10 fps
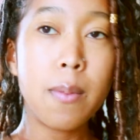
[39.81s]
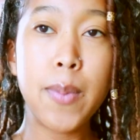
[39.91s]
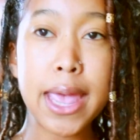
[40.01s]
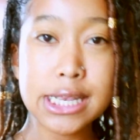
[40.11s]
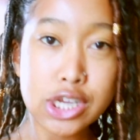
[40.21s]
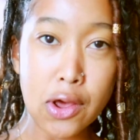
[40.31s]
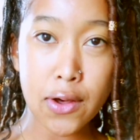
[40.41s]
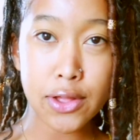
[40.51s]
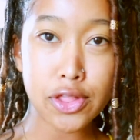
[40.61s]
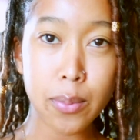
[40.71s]
based
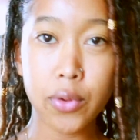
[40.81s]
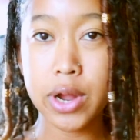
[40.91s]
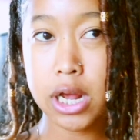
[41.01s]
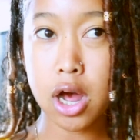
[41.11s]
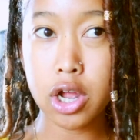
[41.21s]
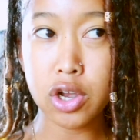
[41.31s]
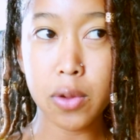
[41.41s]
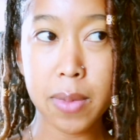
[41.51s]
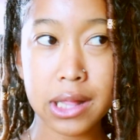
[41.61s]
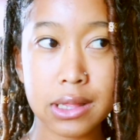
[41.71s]
on the Marie
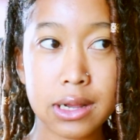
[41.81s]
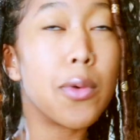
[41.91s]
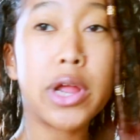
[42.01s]
Kondo method.